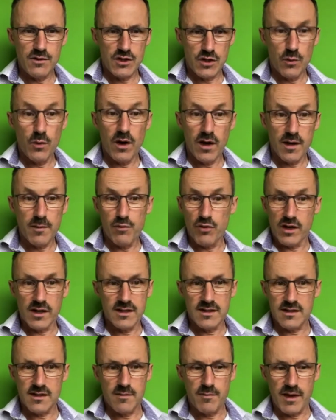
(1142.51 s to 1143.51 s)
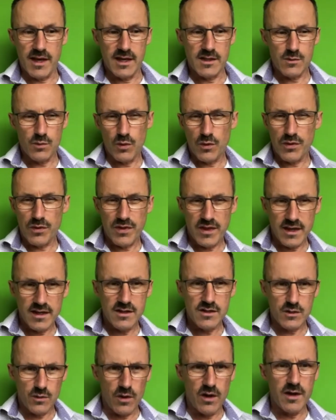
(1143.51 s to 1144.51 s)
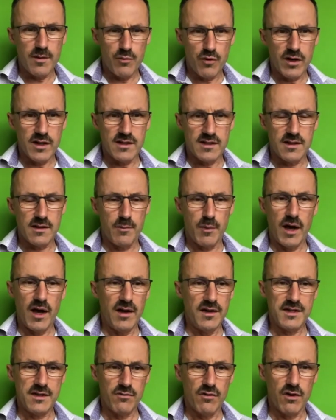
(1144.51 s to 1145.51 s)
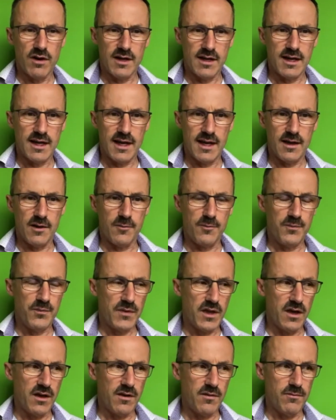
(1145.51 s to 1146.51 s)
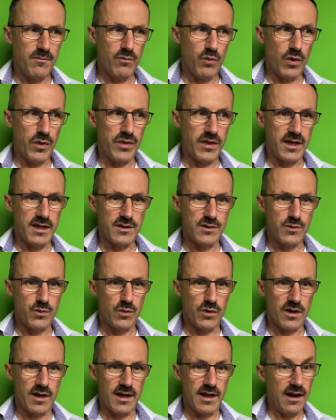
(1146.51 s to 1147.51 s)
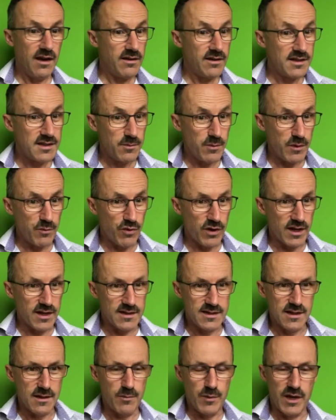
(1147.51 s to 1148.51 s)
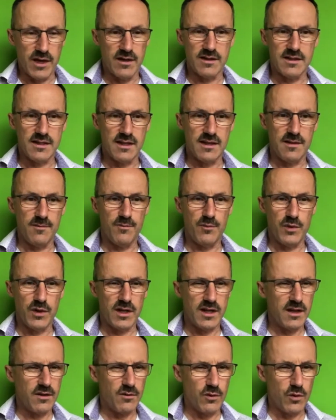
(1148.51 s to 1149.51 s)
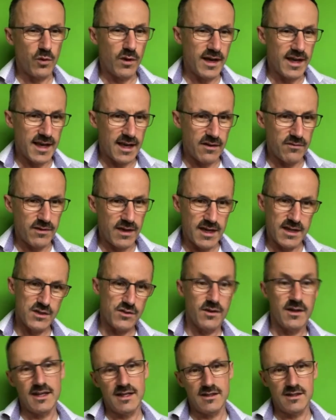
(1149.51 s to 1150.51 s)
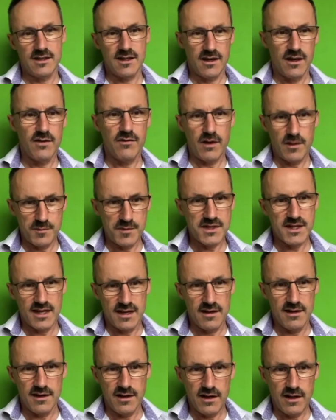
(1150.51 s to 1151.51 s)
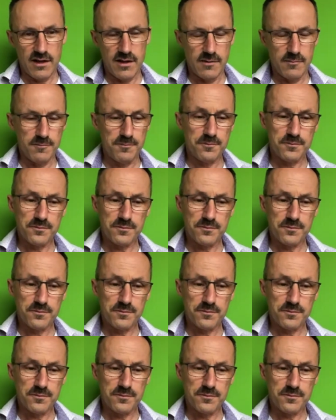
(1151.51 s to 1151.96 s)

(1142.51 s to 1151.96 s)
do I bring to the mix? What things do I bring to the party right now? What things would I like to be bringing to the party, but I don't quite have yet, so I need to kind of upskill and learn.